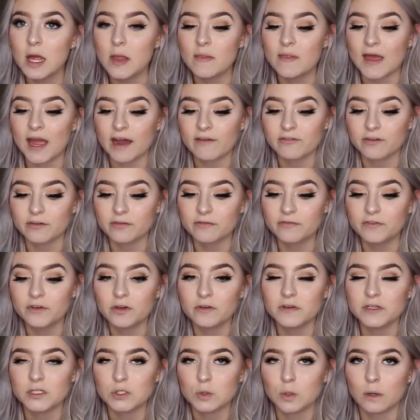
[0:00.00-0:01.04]
they have to fill
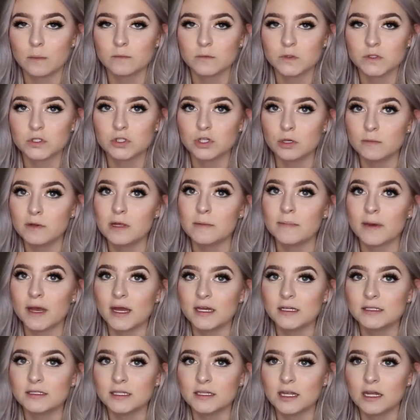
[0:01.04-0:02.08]
these dorms with so many
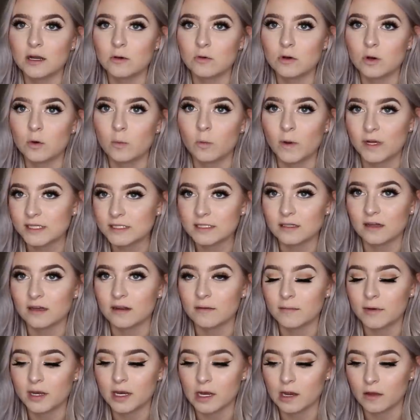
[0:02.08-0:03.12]
beds and they don't want to waste a lot
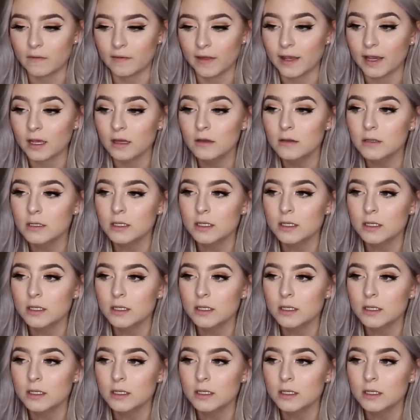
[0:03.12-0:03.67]
of money on like